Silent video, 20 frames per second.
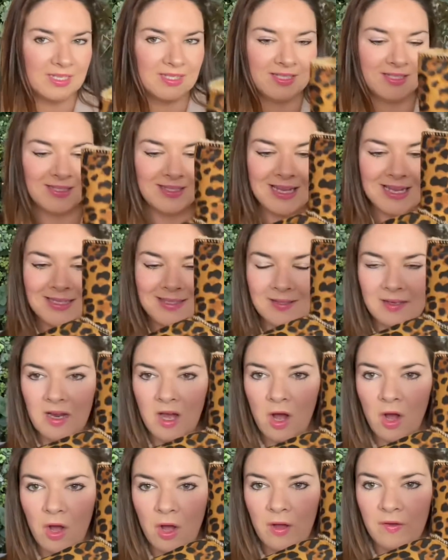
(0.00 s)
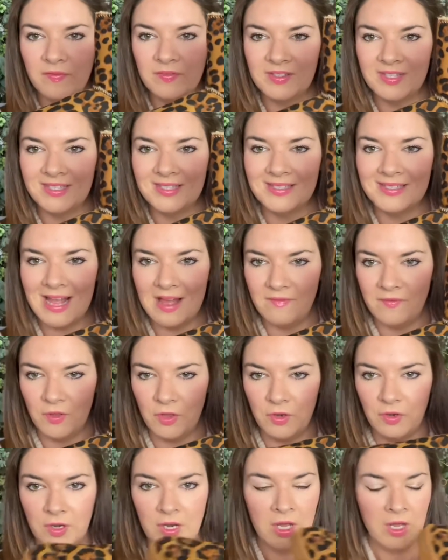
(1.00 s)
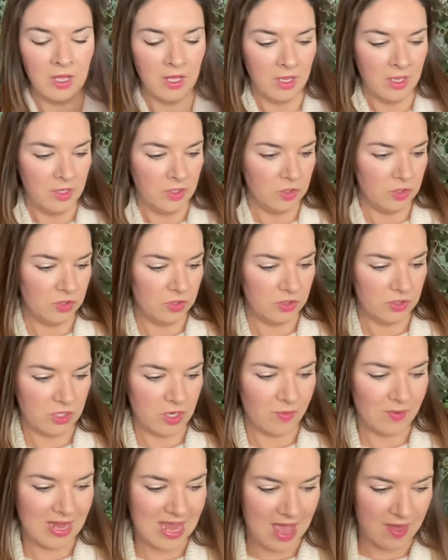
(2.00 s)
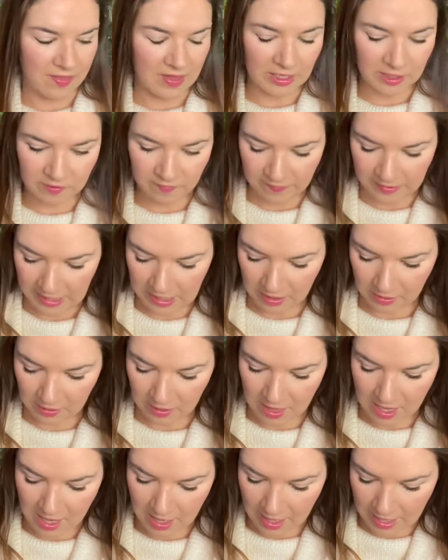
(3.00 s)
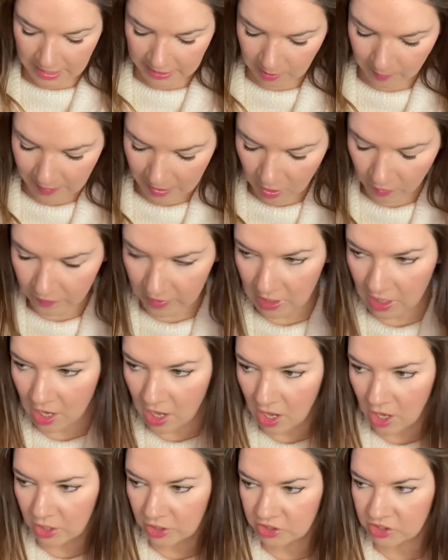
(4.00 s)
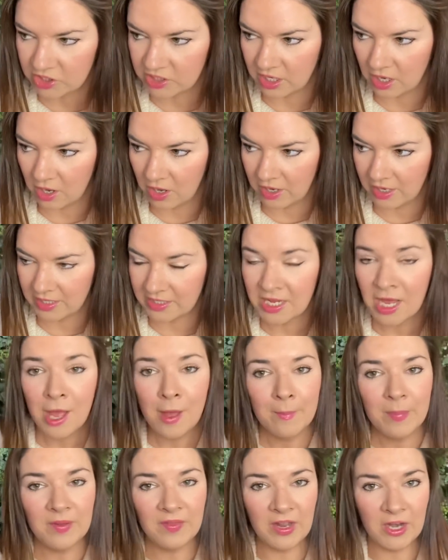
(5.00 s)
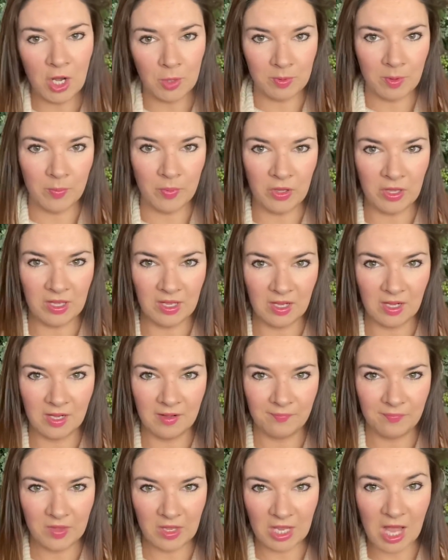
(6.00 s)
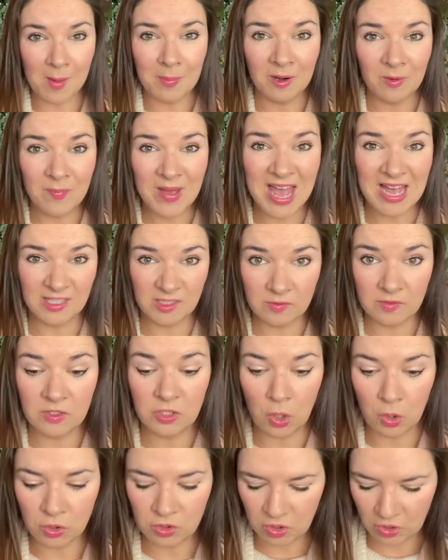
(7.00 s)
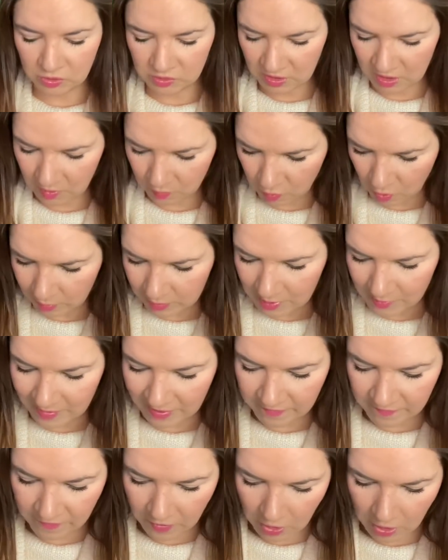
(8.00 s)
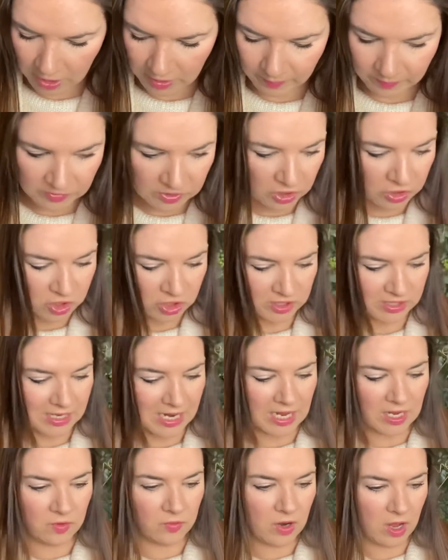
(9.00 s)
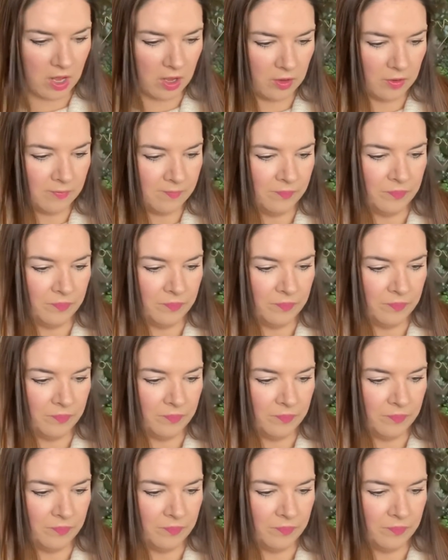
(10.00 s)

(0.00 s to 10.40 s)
six and a half to seven. So yeah, these feel a little bit on the large side, but then I'll be putting a couple of pairs of socks on, so they'll probably be fine. So just to let you know,